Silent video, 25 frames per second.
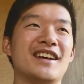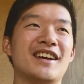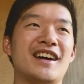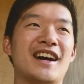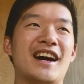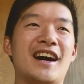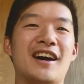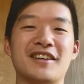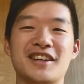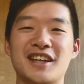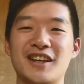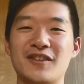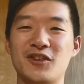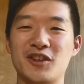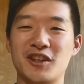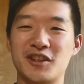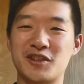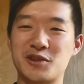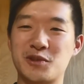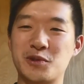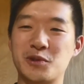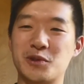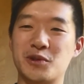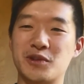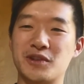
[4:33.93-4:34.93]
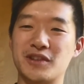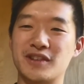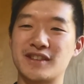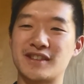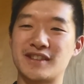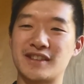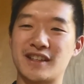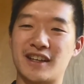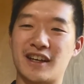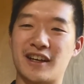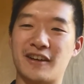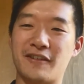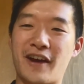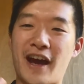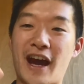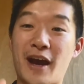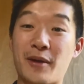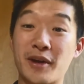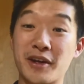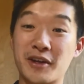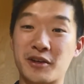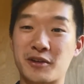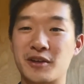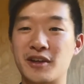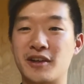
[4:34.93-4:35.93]
I'll give you the tools of how
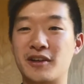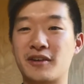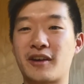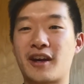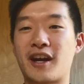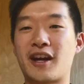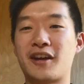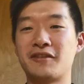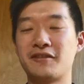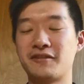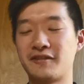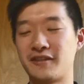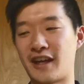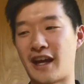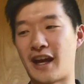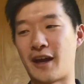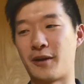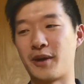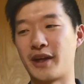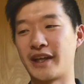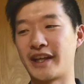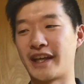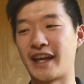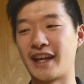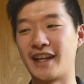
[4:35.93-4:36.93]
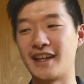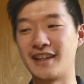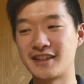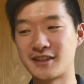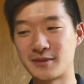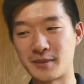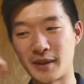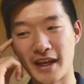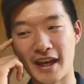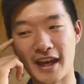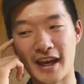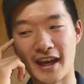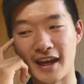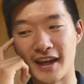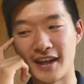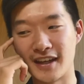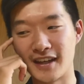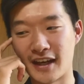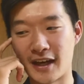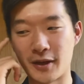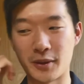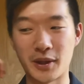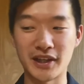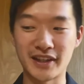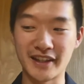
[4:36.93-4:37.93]
I choreograph, how I get into my head,
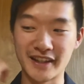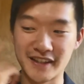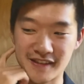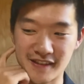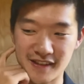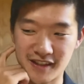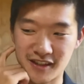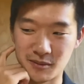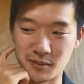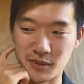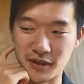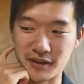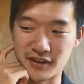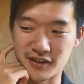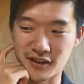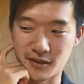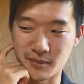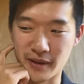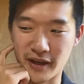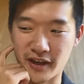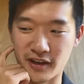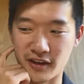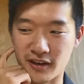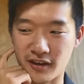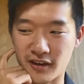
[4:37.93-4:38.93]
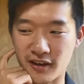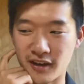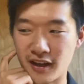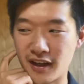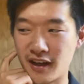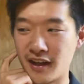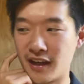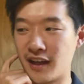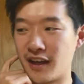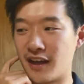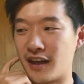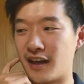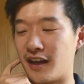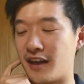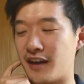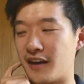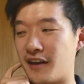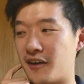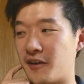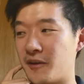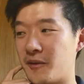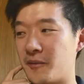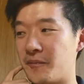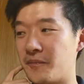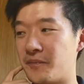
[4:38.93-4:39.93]
how I listen to music better,
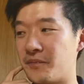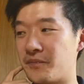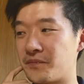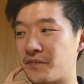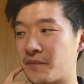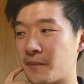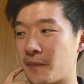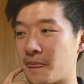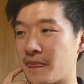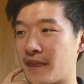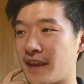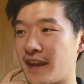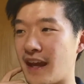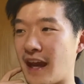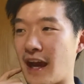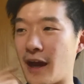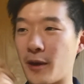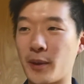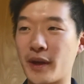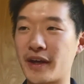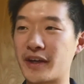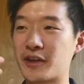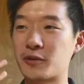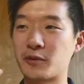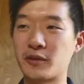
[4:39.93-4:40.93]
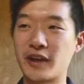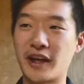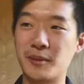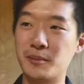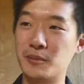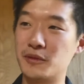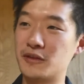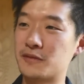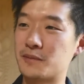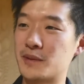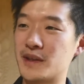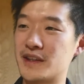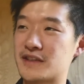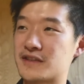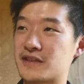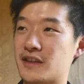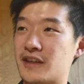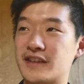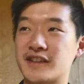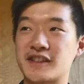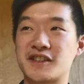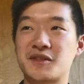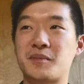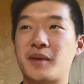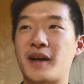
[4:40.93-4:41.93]
how I create movements on
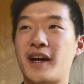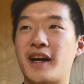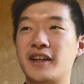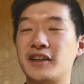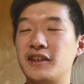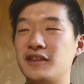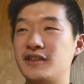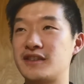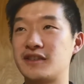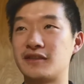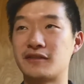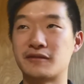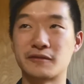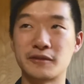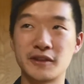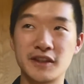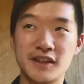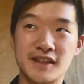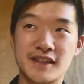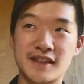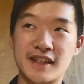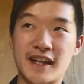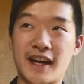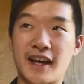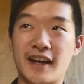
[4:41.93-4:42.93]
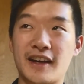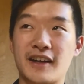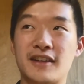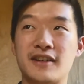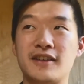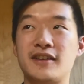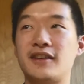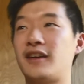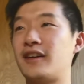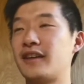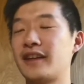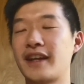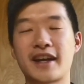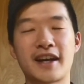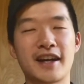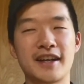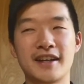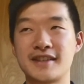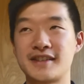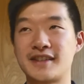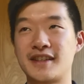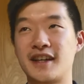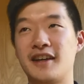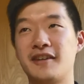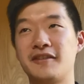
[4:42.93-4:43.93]
the spot using freestyle, all that kind
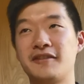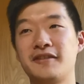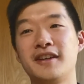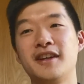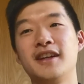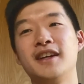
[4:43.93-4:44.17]
of stuff.